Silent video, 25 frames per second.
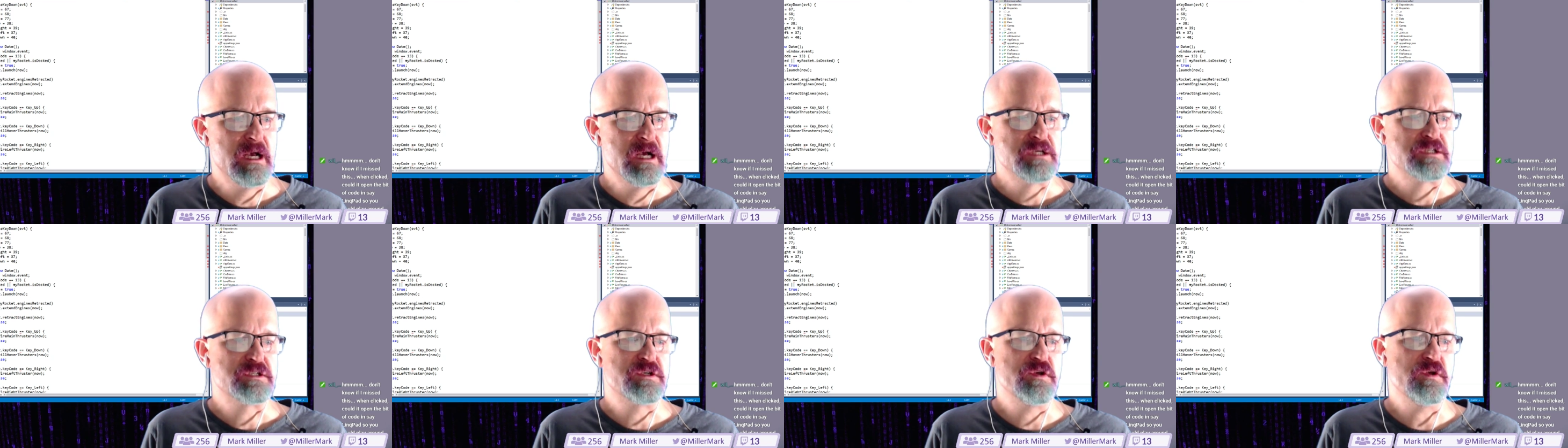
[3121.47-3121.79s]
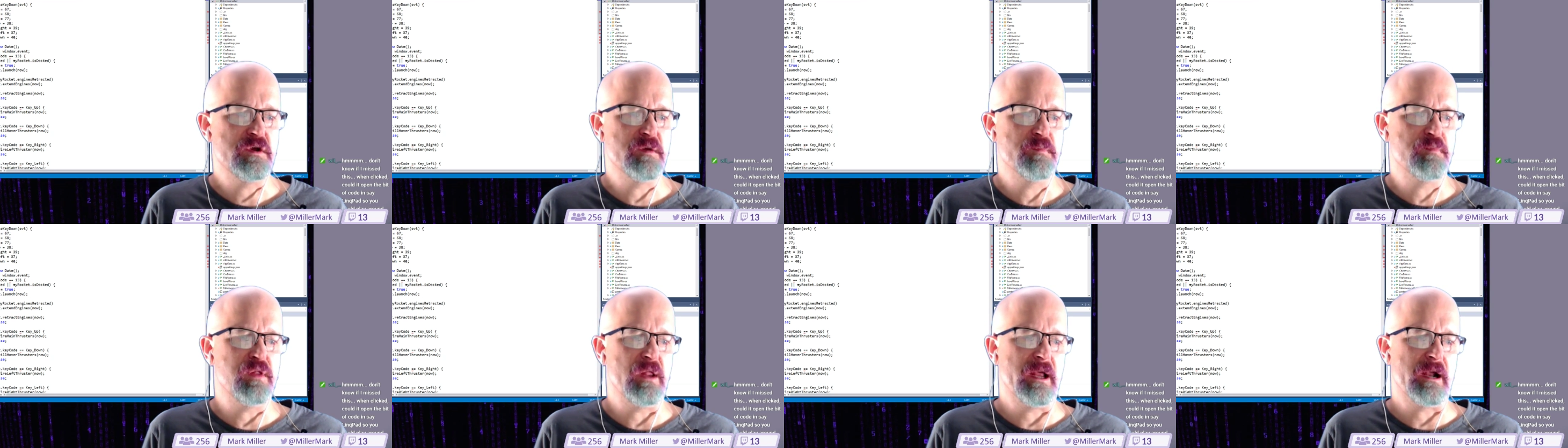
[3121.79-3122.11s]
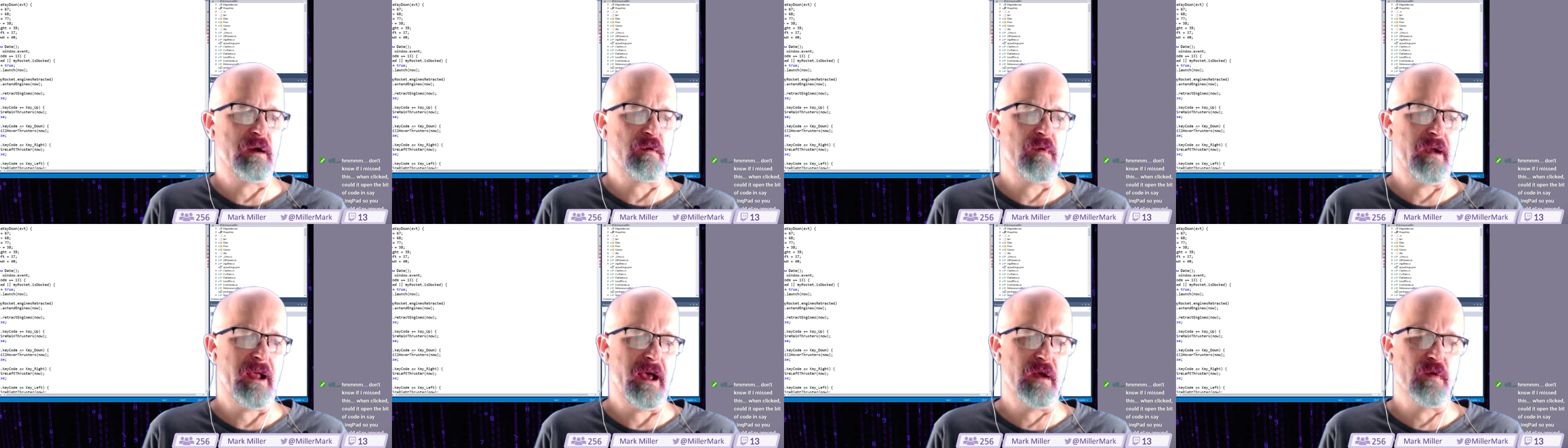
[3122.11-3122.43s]
so you could play
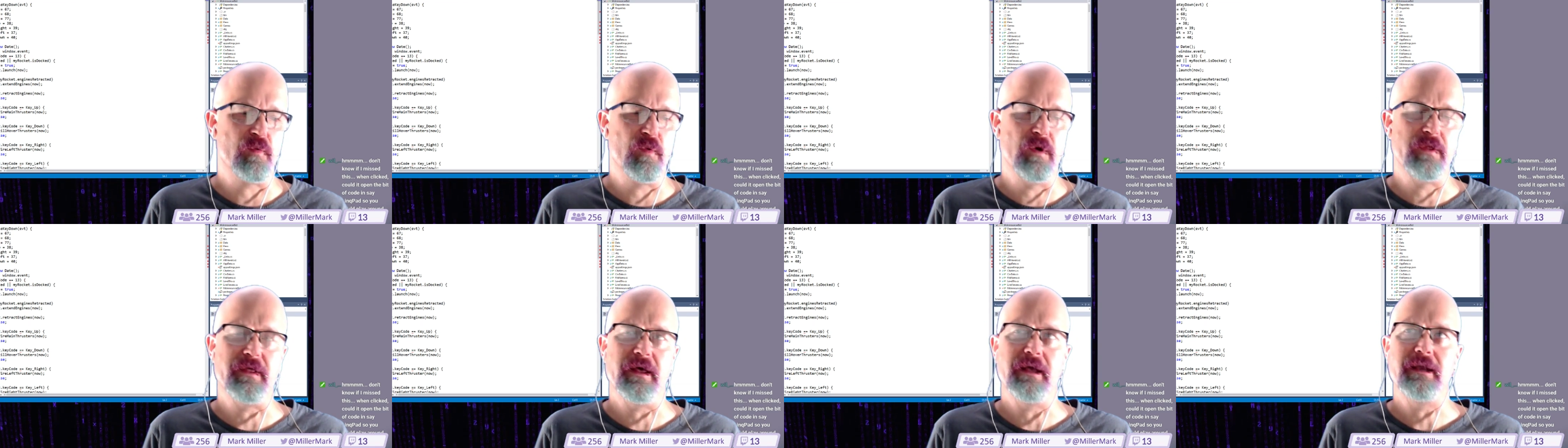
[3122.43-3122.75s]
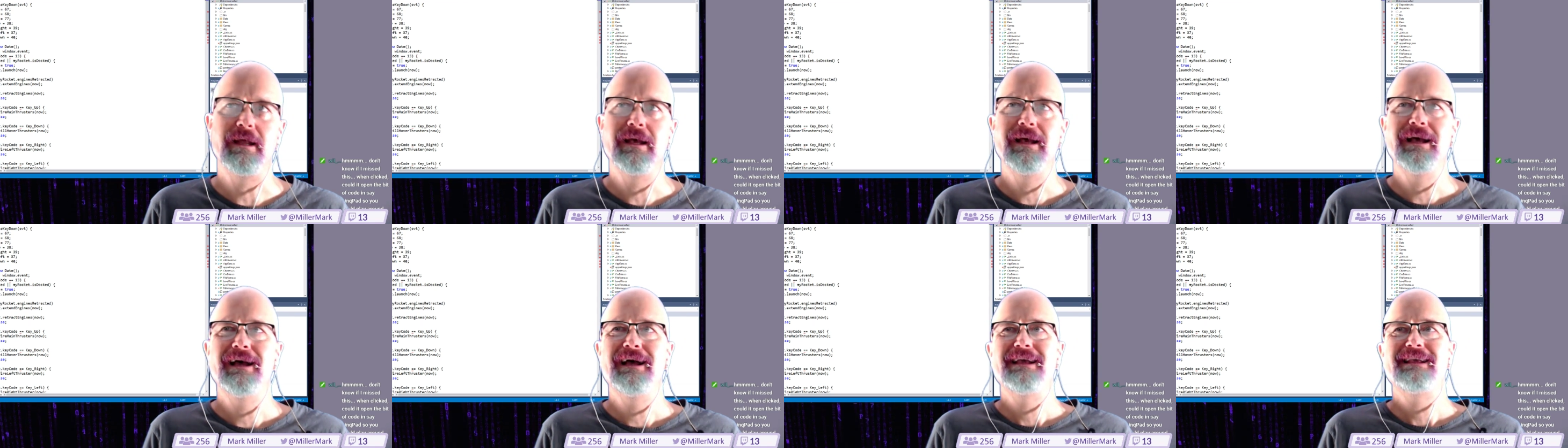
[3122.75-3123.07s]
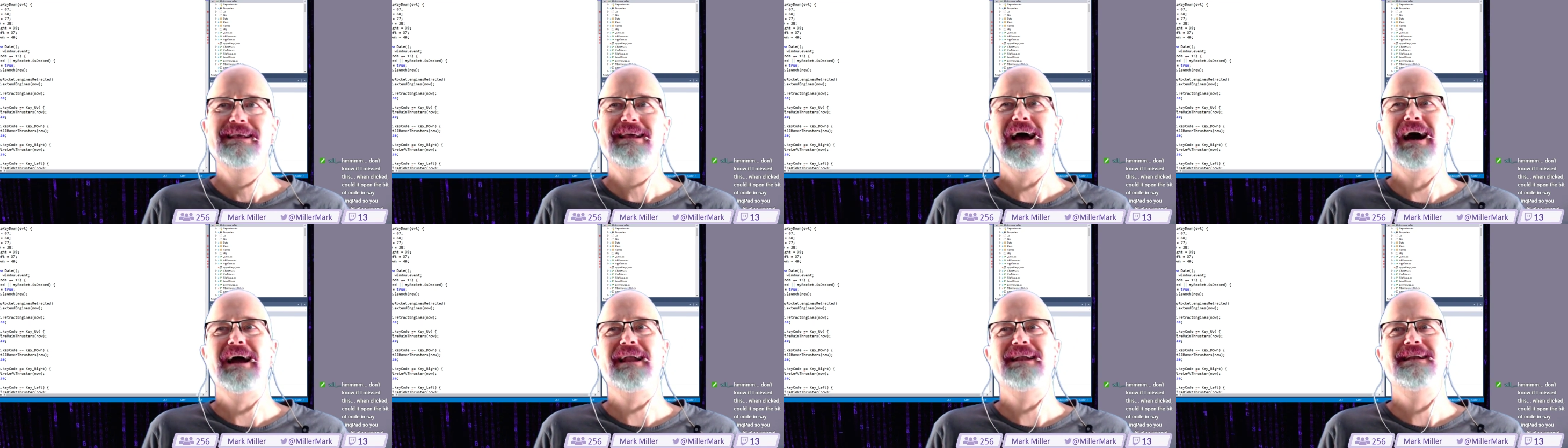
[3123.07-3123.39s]
around with it?
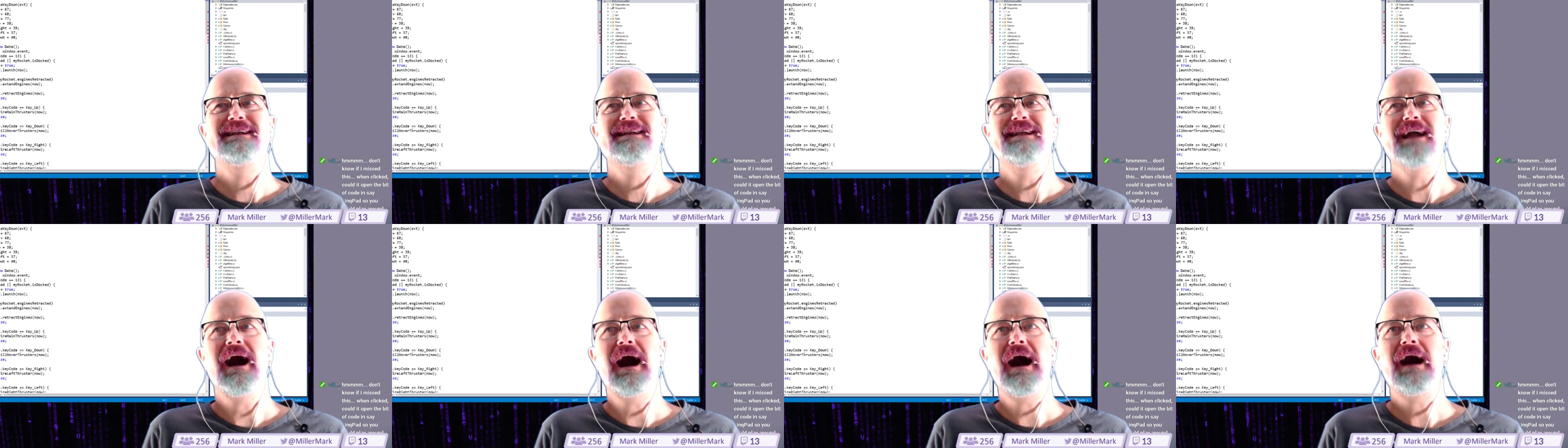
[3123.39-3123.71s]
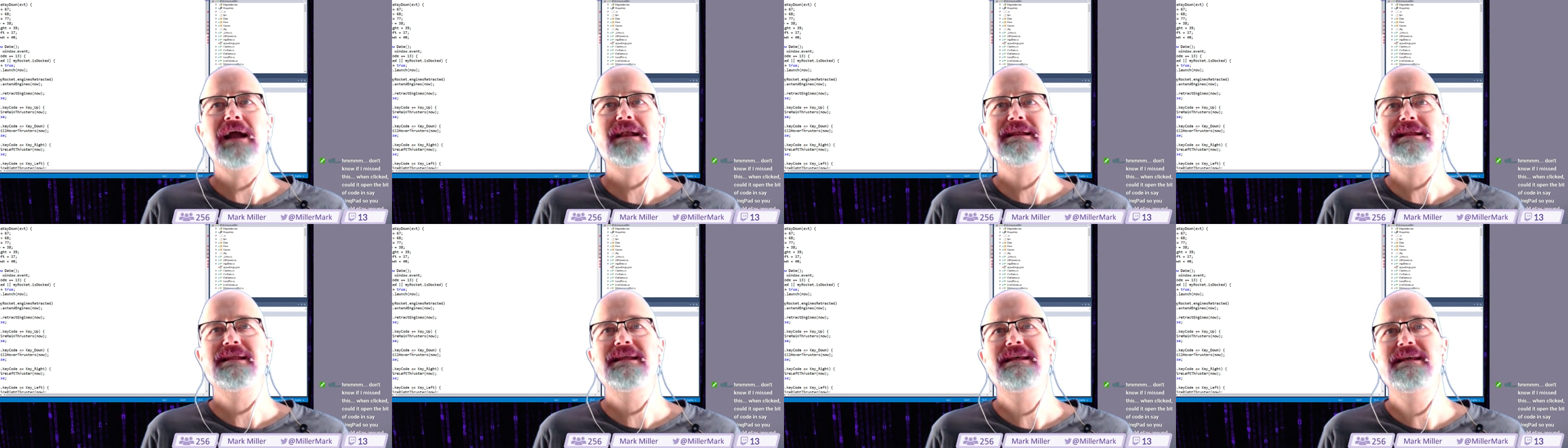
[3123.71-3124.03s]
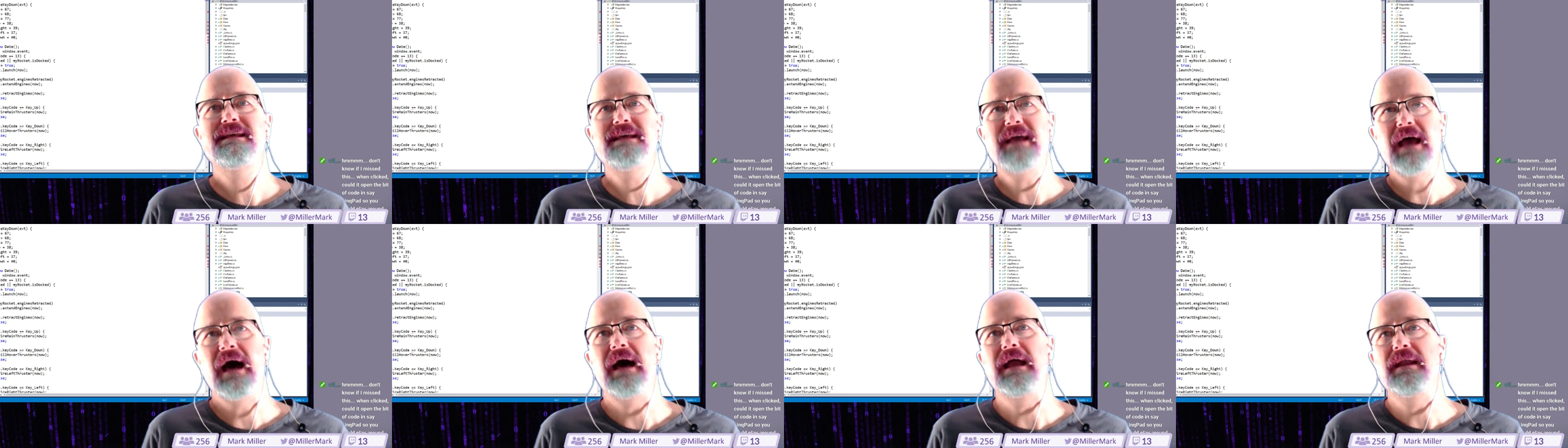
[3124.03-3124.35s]
Yeah, not
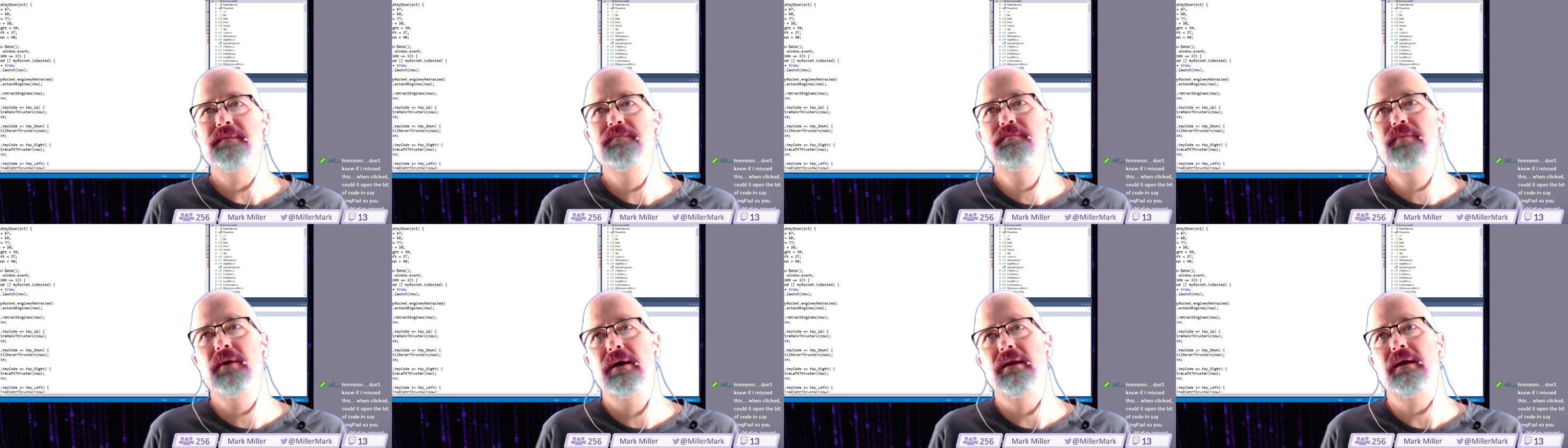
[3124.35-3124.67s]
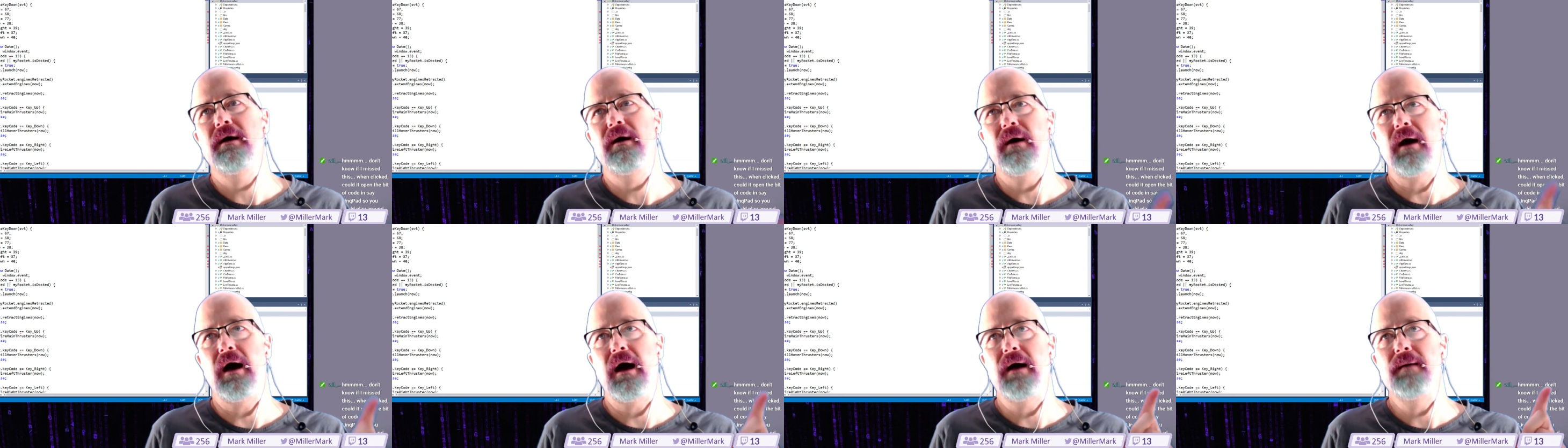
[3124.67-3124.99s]
yet, but